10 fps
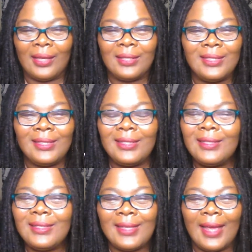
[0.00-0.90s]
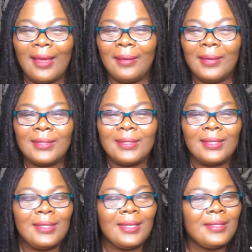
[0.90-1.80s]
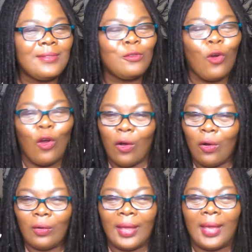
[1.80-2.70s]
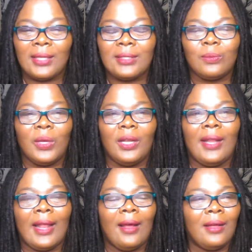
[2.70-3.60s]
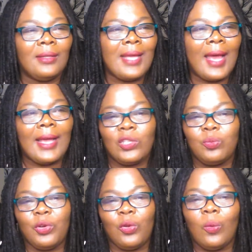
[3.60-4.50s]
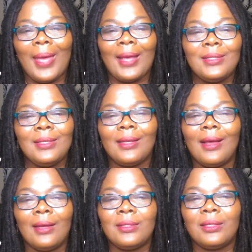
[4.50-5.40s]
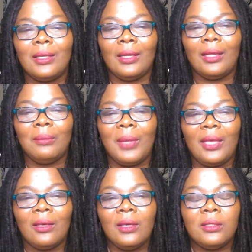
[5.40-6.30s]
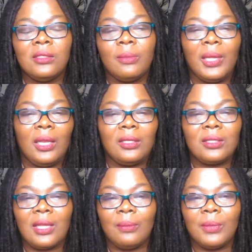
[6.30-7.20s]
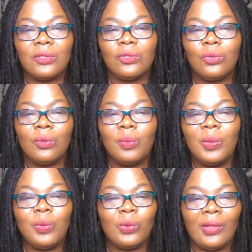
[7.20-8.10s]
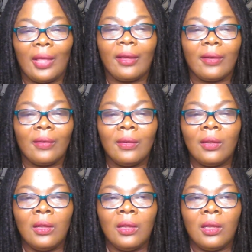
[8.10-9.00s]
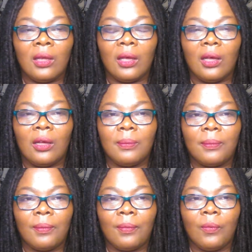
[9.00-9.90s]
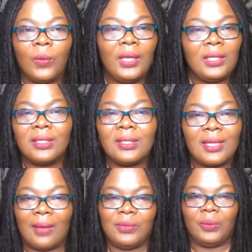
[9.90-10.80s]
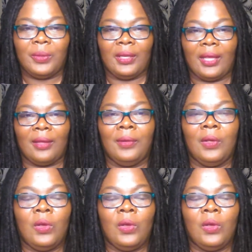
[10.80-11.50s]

It's just as wrong as when a diasporan go back to the continent and make demeaning statements to the people there. We need to stop doing that.